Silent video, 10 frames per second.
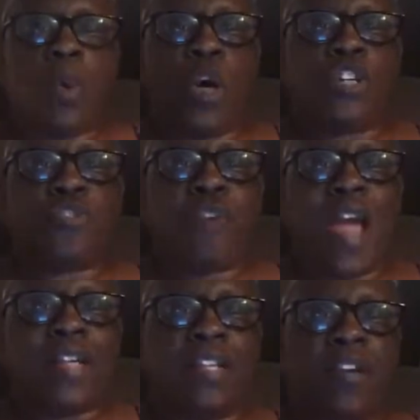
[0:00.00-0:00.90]
more
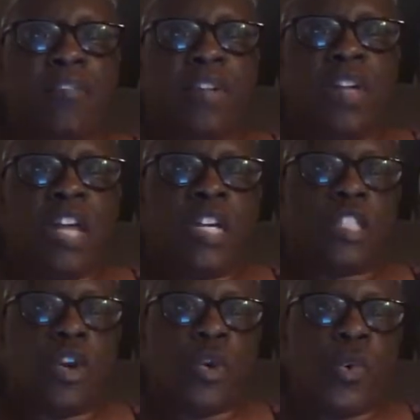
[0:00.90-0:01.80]
attractive,
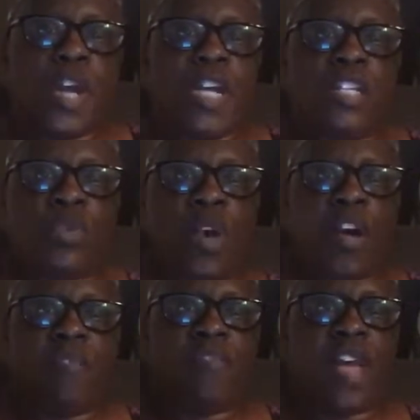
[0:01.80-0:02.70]
so Queen
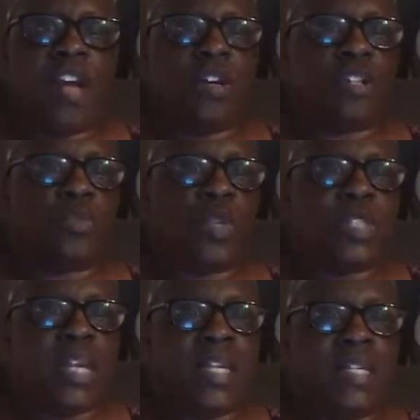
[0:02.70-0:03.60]
12 Veils
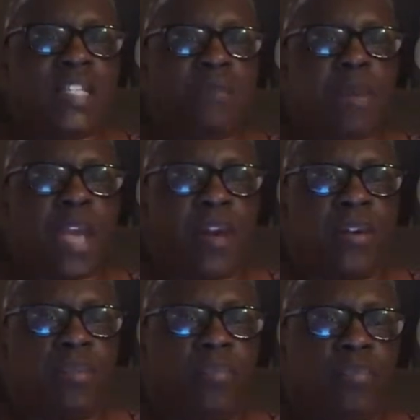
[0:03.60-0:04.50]
was in
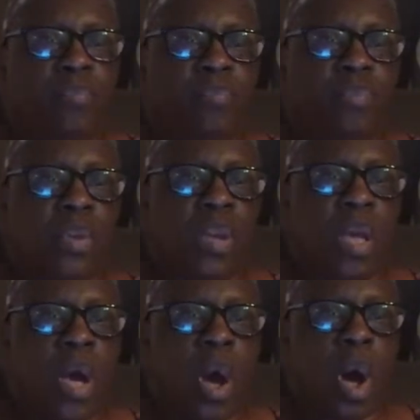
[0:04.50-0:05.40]
despair.
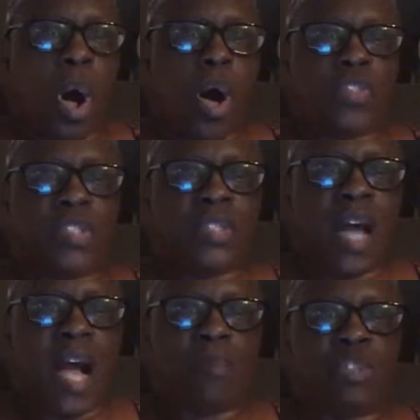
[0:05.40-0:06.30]
All the
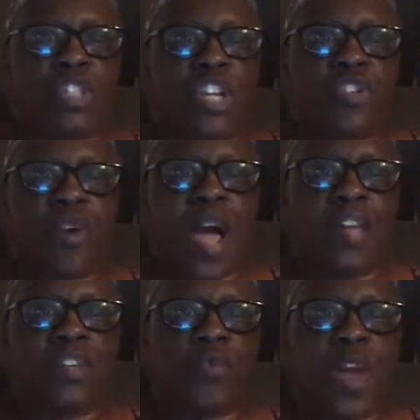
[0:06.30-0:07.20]
time she
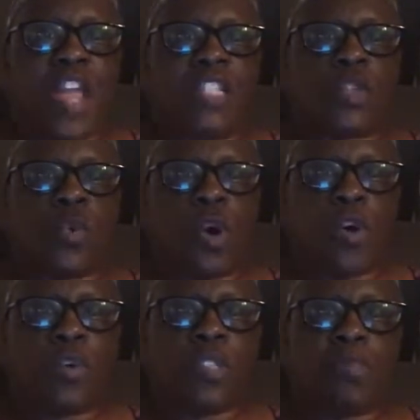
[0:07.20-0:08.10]
tried to raise
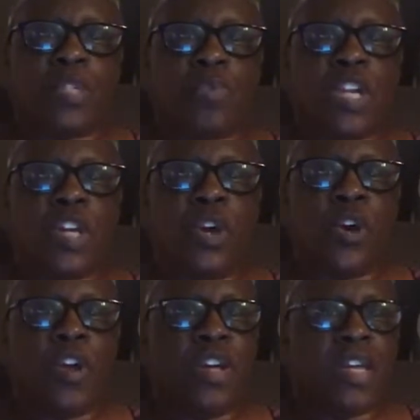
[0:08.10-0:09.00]
quarrels between
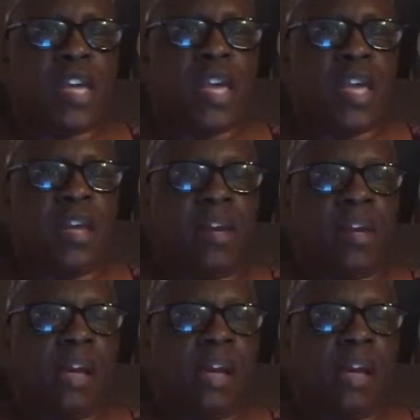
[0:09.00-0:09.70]
her and the king,